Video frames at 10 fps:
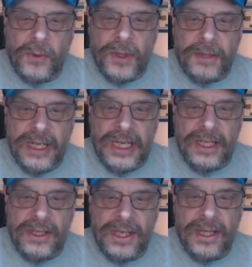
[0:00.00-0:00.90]
which
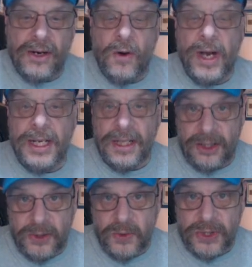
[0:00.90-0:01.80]
means they're going to
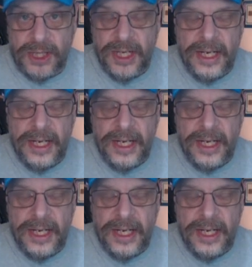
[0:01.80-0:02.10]
lose.